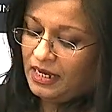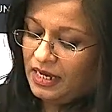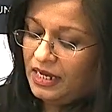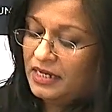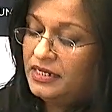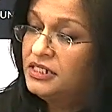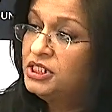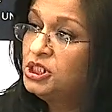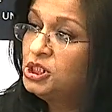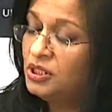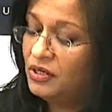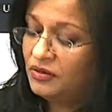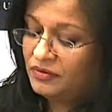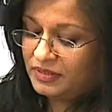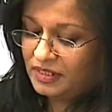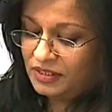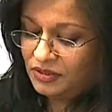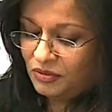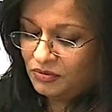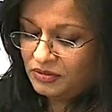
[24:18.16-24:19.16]
It is shown
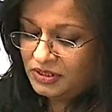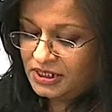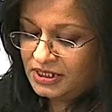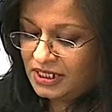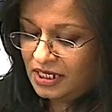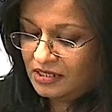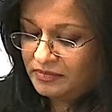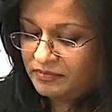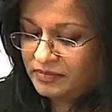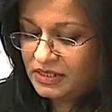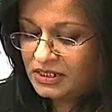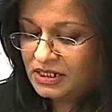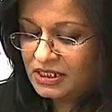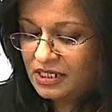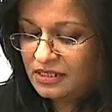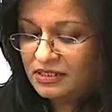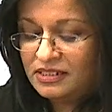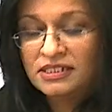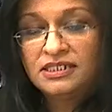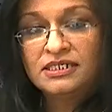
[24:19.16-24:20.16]
that your statement
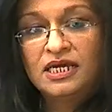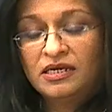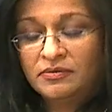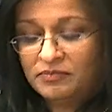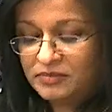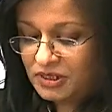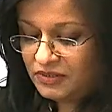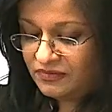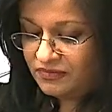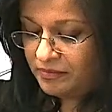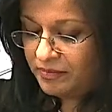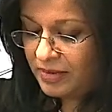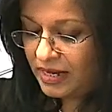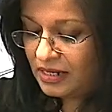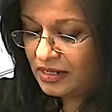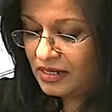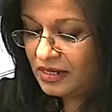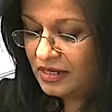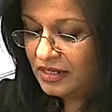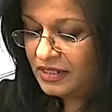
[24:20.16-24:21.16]
and the statement of the
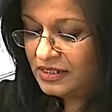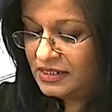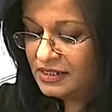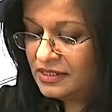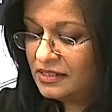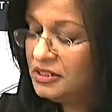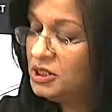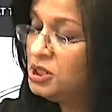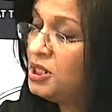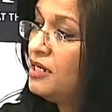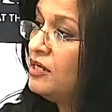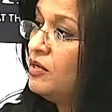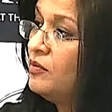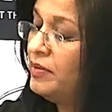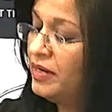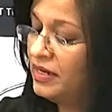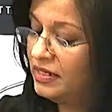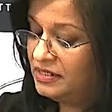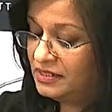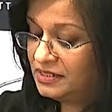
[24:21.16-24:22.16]
Melkites and the
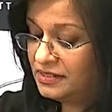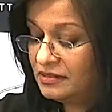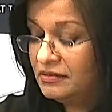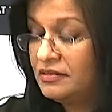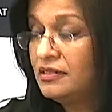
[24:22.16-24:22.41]
Jacobites,